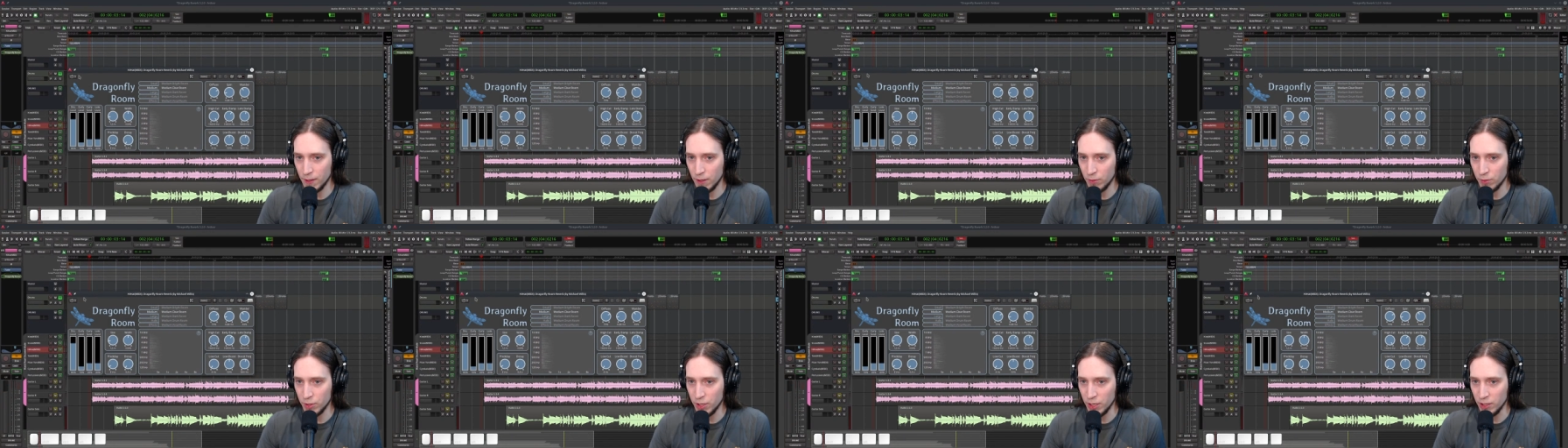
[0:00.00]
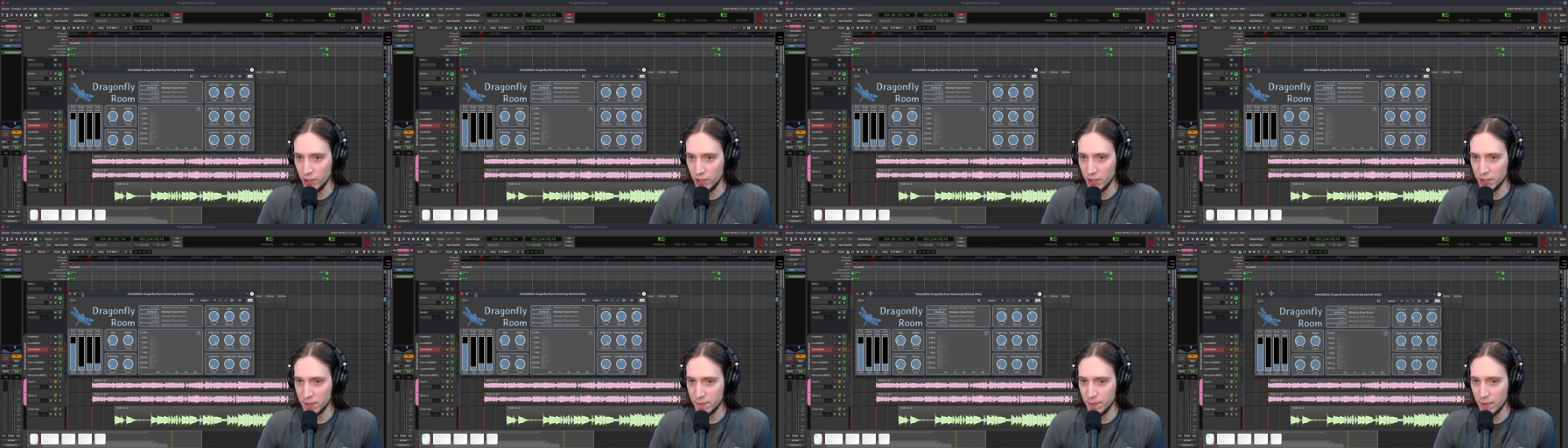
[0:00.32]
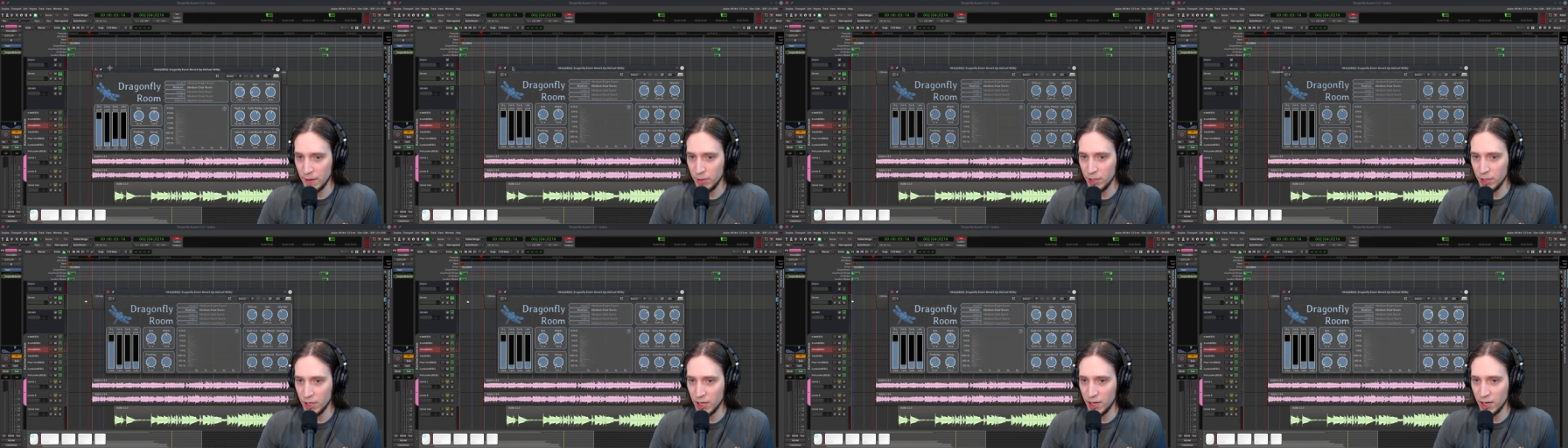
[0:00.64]
okay, let's
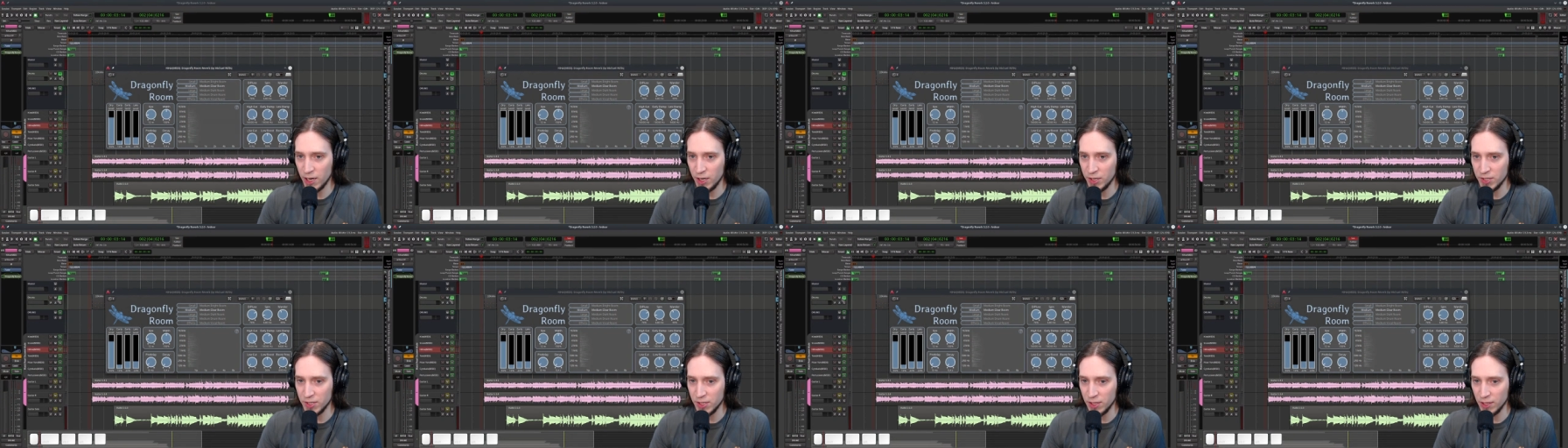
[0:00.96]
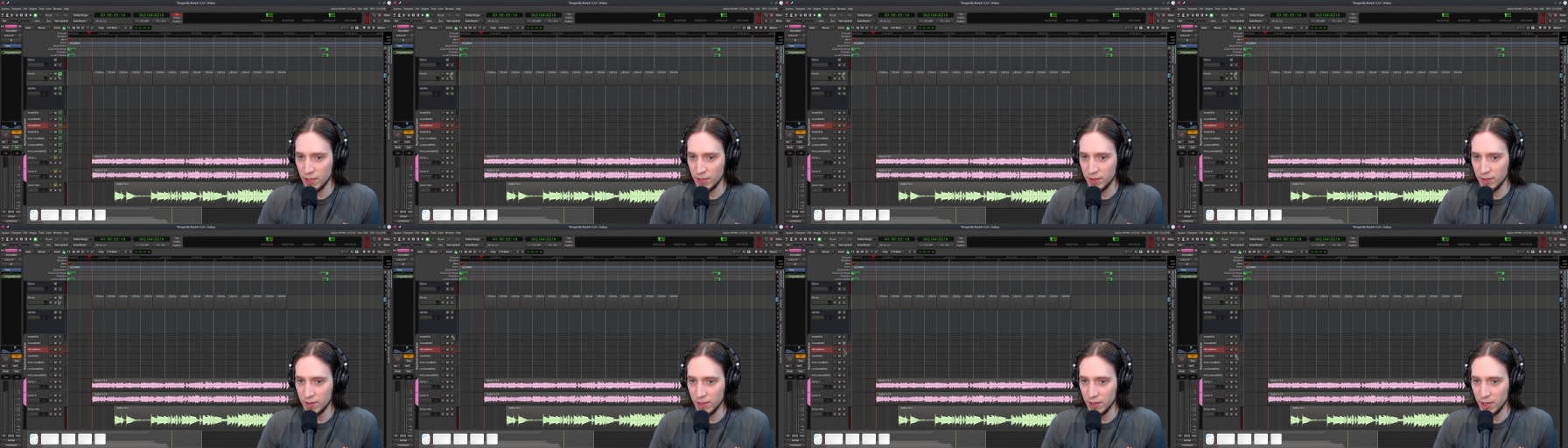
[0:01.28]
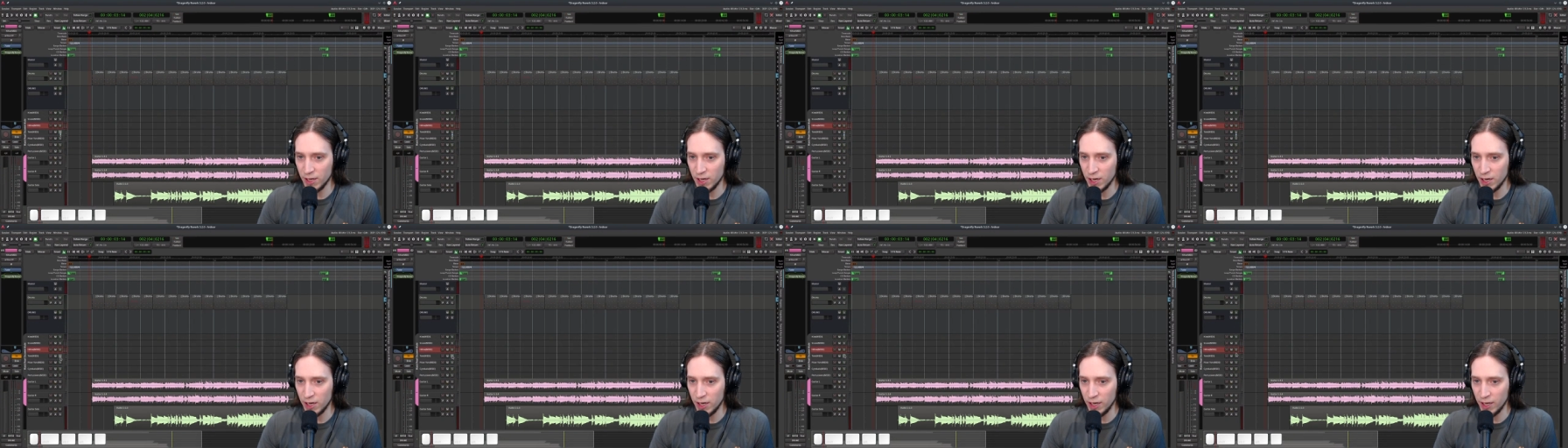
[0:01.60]
maybe isolate the
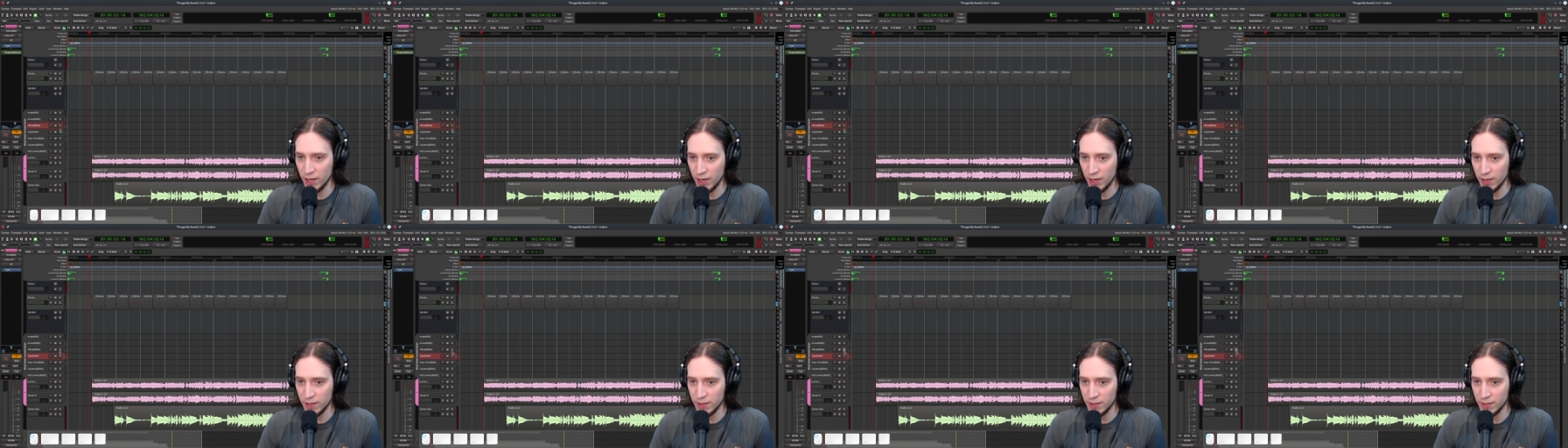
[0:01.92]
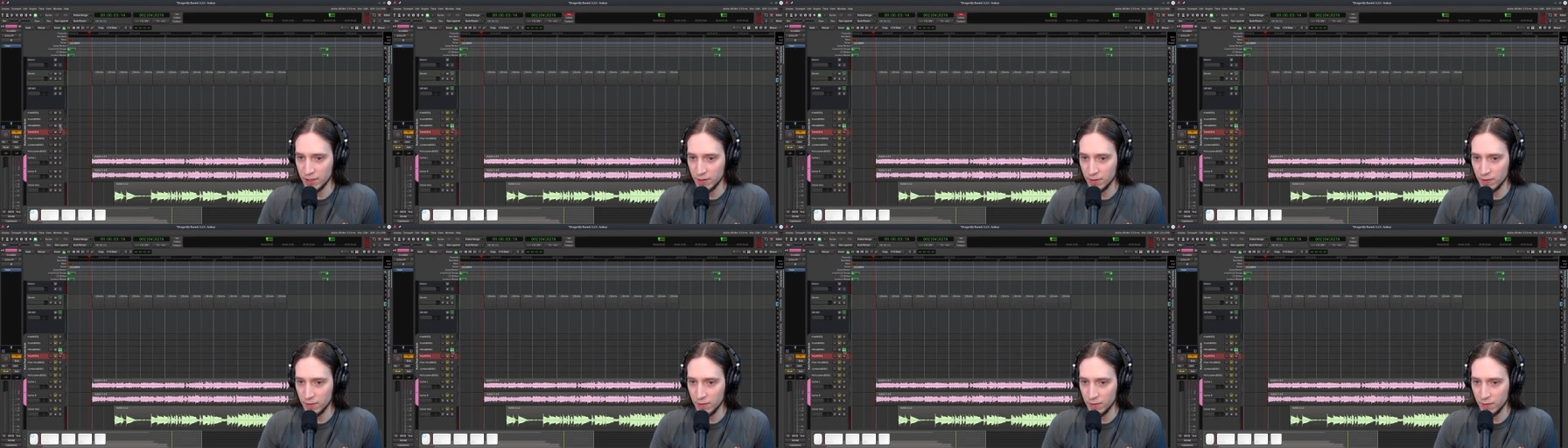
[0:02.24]
hi-hat.